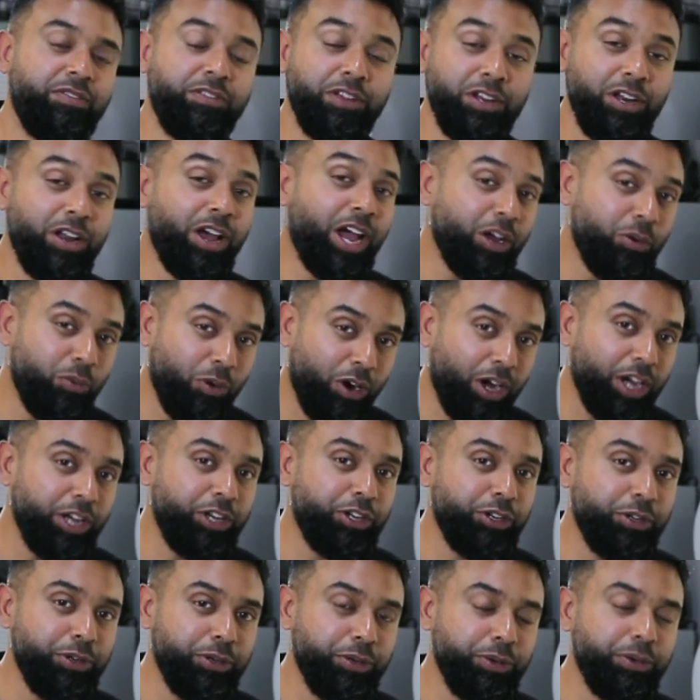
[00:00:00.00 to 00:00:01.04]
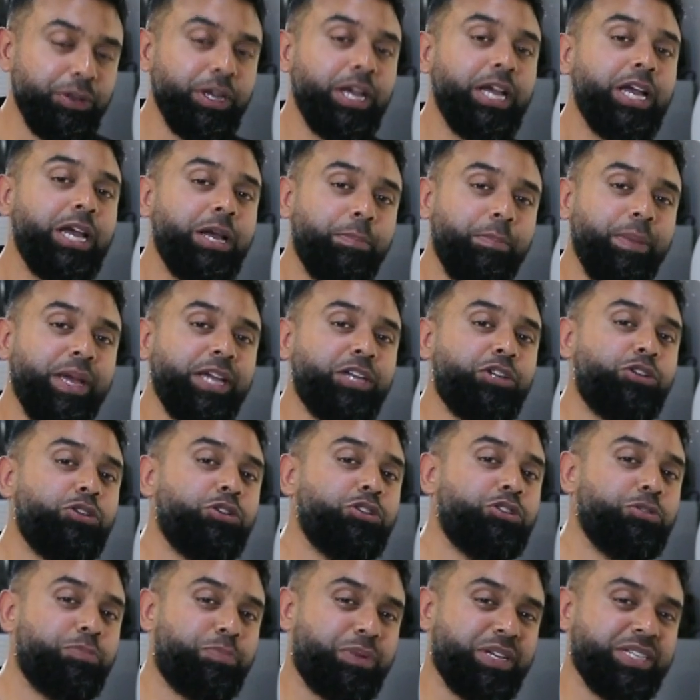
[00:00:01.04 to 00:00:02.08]
you like what I do, make sure
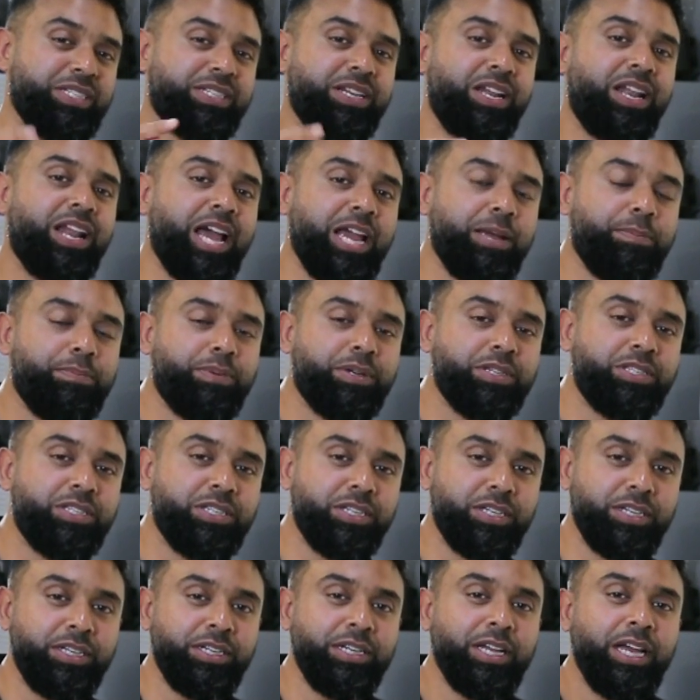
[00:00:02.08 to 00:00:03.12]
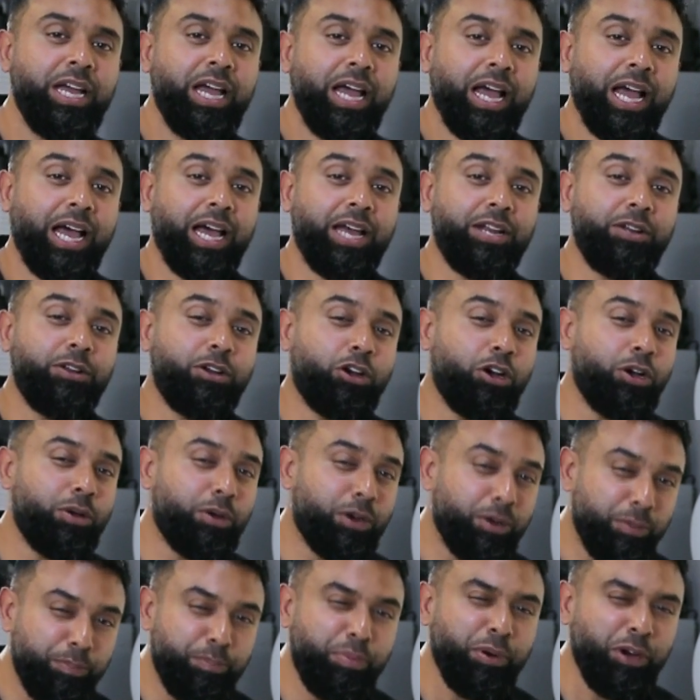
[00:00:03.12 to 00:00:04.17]
to press the like button and
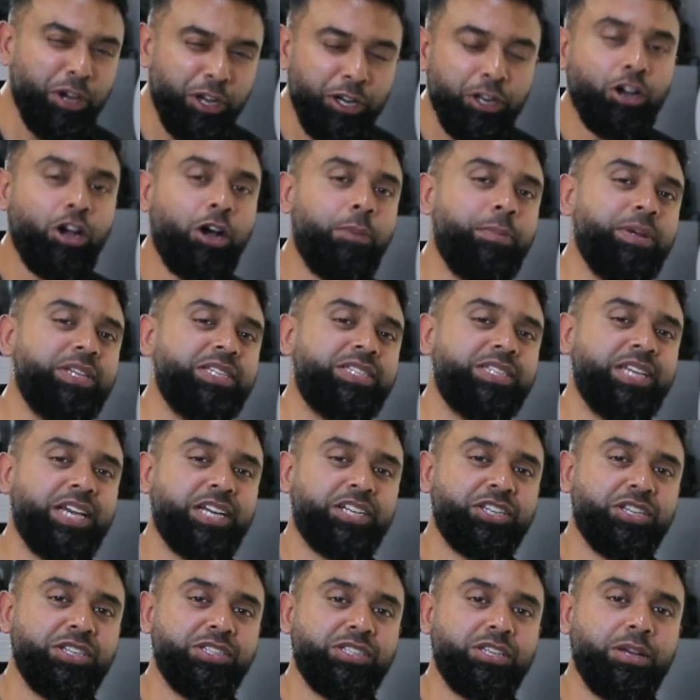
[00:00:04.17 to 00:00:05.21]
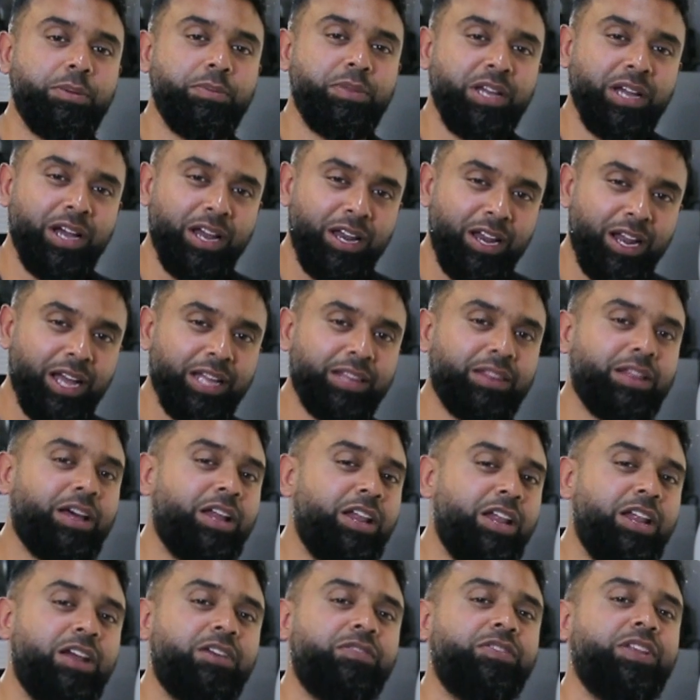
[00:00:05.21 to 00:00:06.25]
put on the comment section something. I
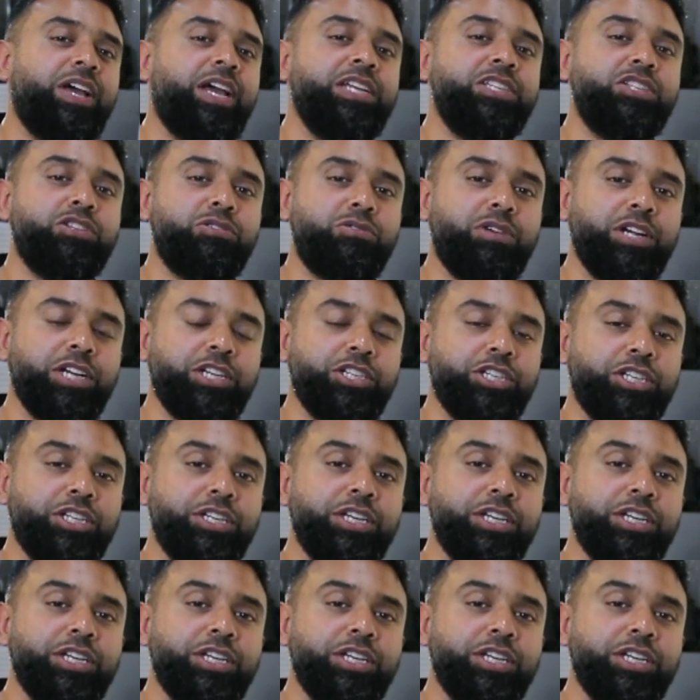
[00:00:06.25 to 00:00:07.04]
love that interaction.